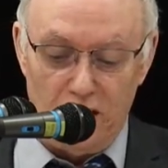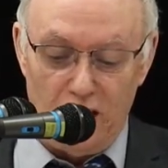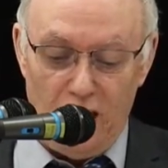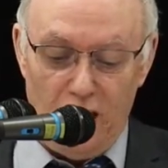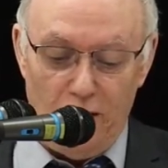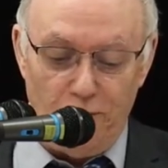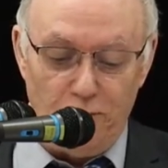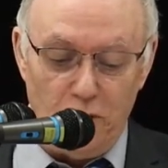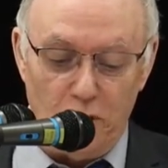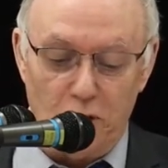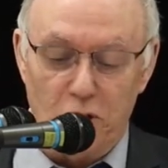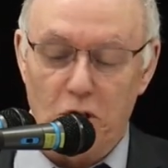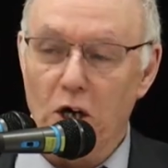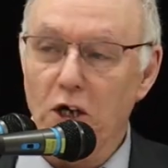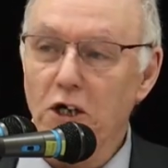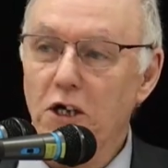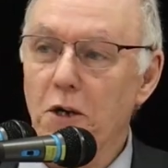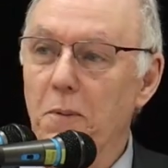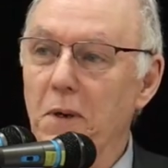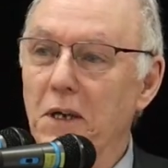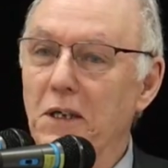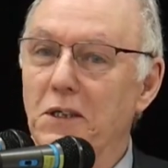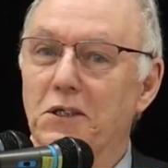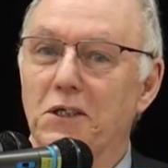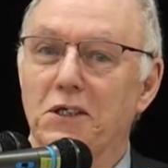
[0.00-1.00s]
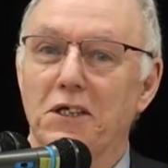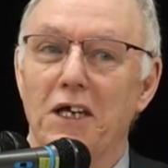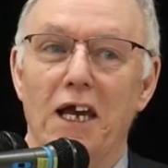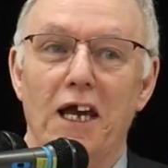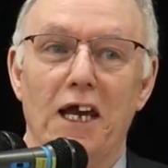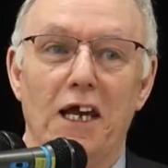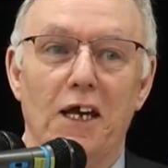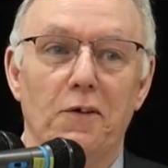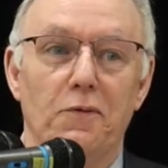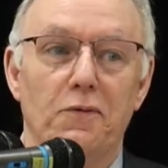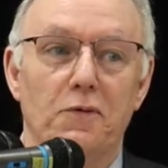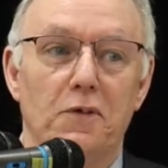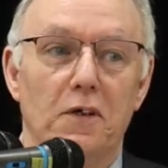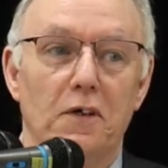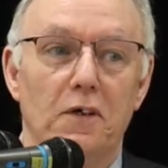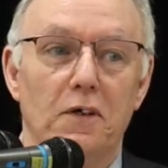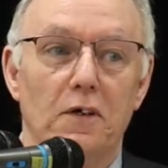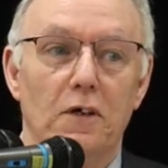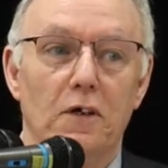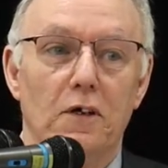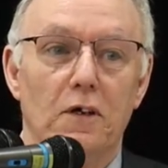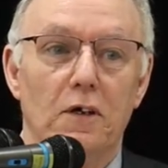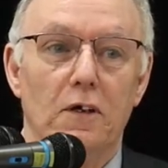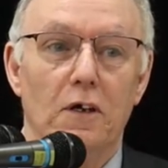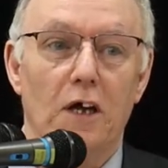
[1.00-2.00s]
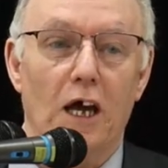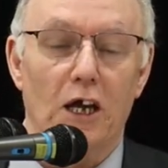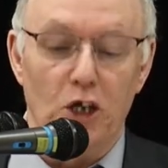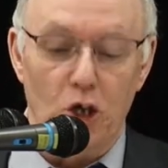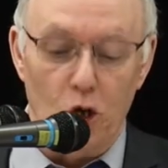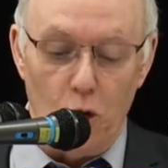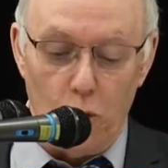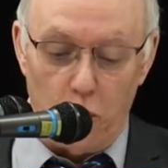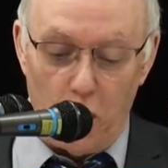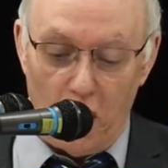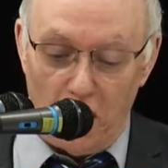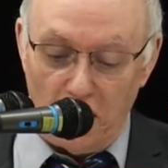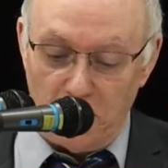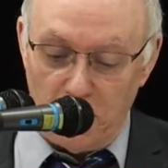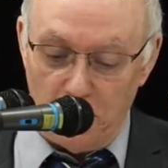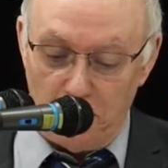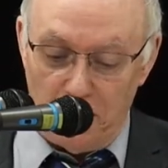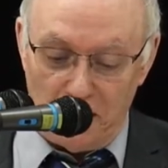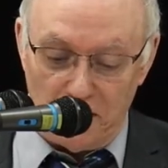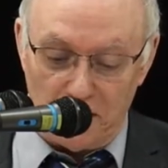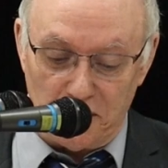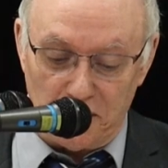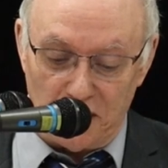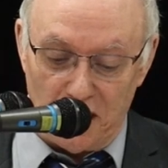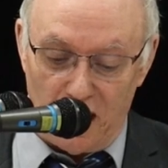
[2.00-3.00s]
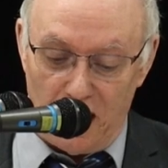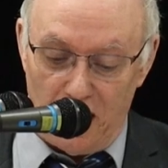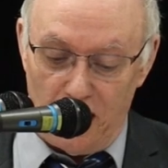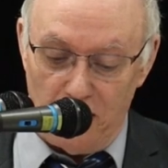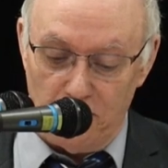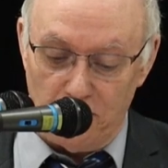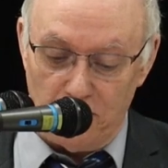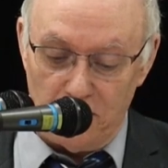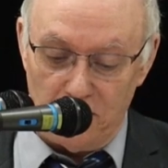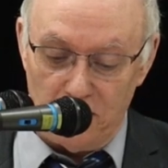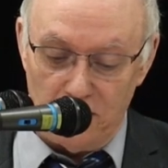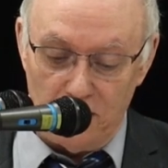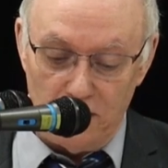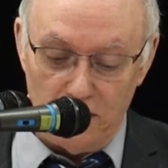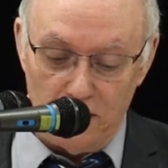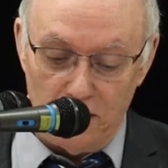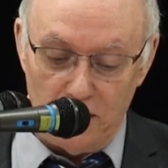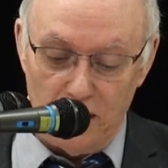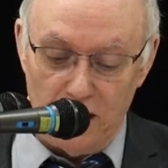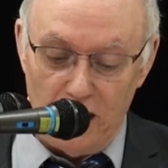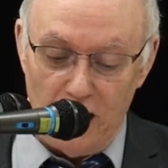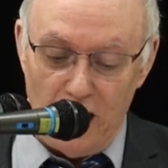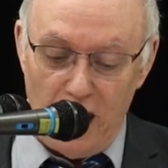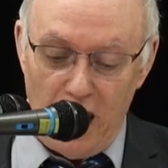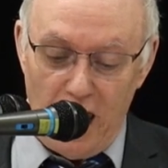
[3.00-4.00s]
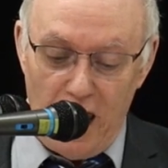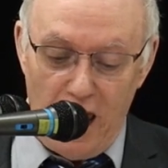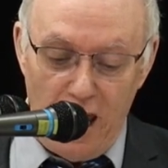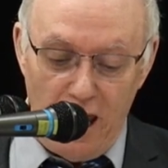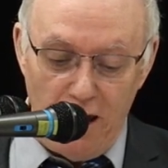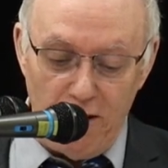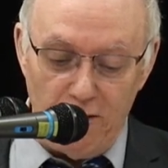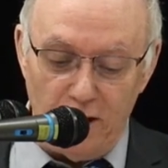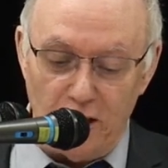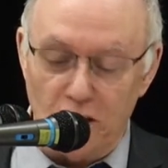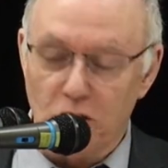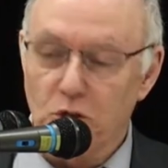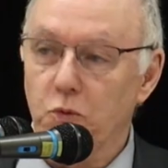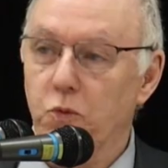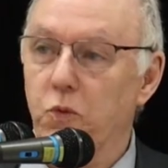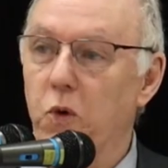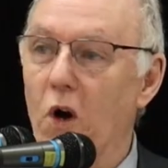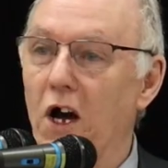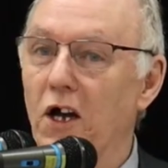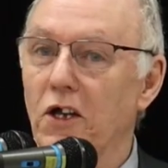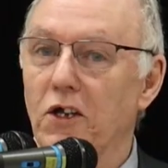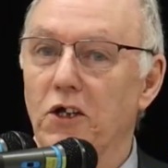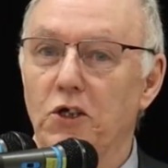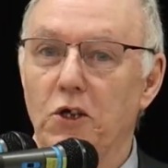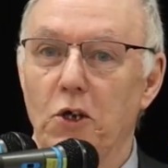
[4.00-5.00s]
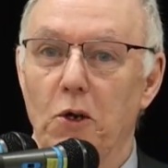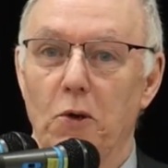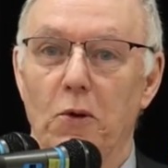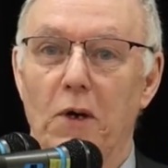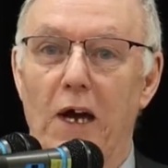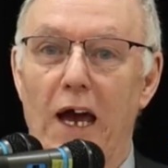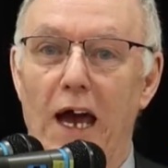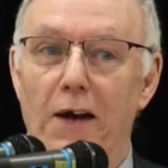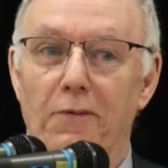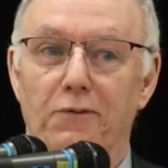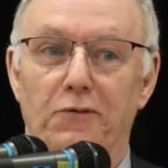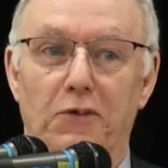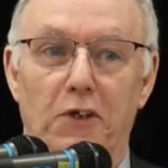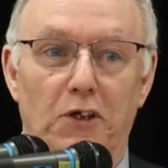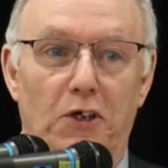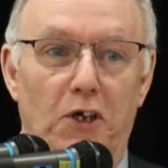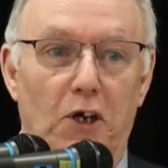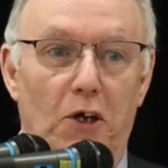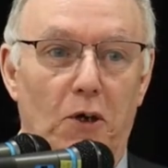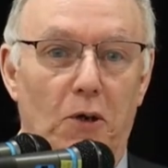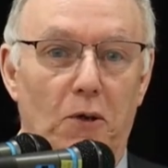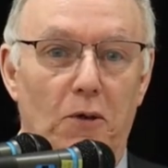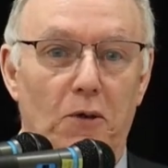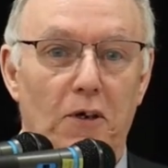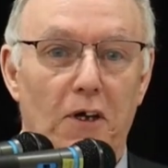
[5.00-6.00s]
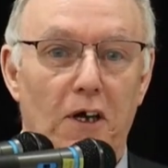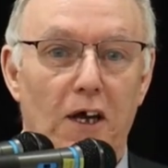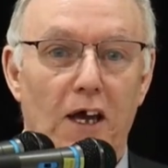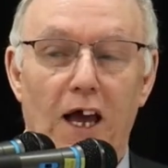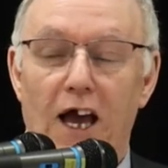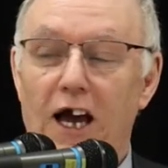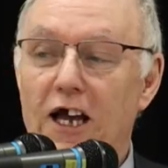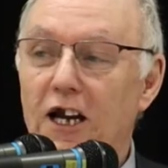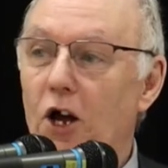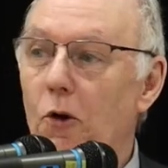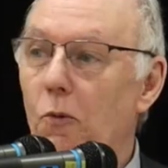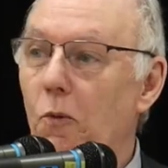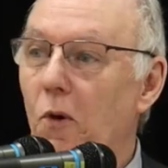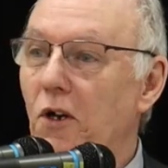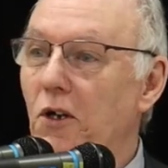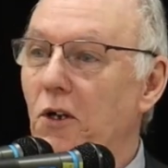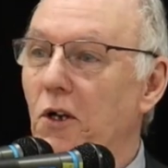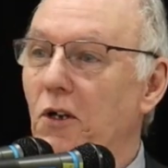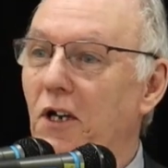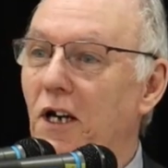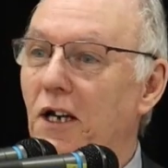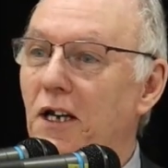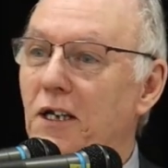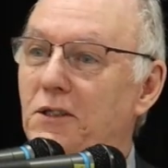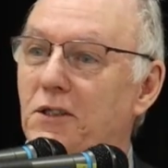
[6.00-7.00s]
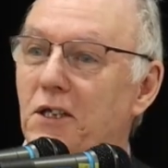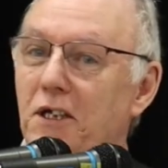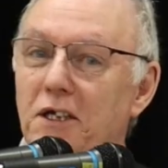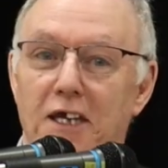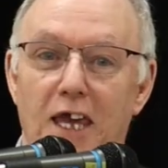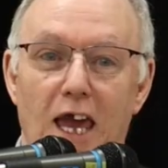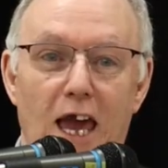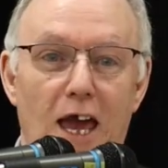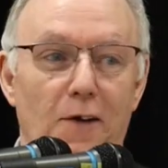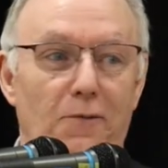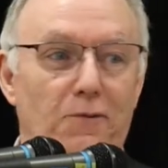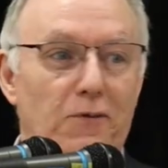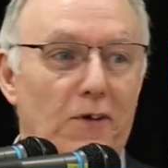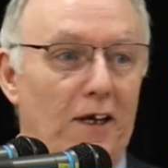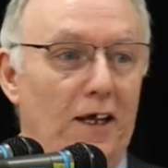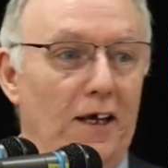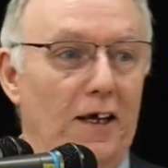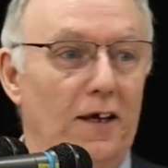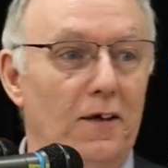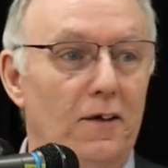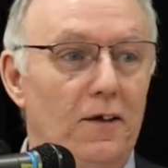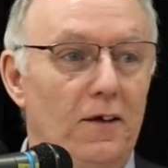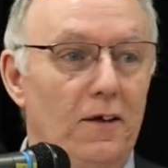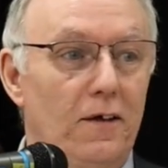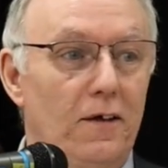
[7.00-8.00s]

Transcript: if you're going to be saved and you want to be saved, here is what you have to do. And I want you to listen carefully.